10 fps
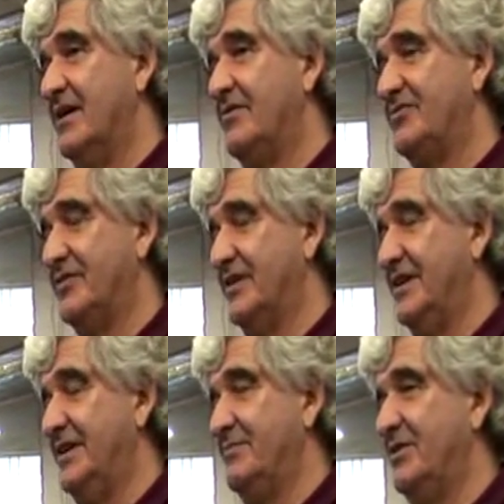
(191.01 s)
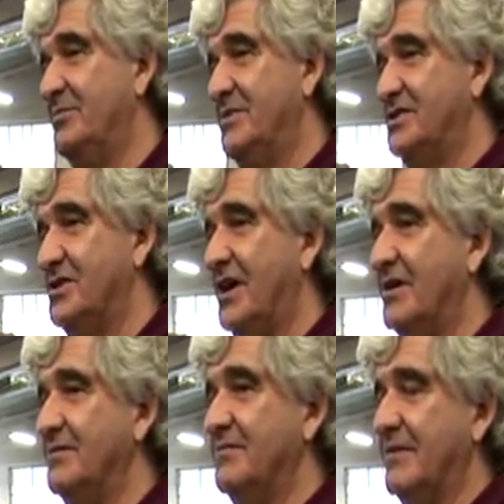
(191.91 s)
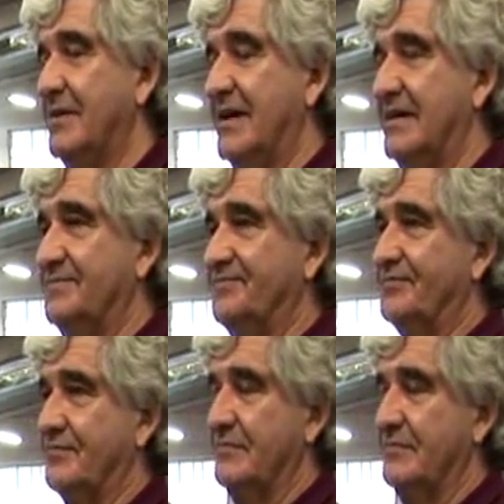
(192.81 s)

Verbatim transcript: off the Melbourne Show um,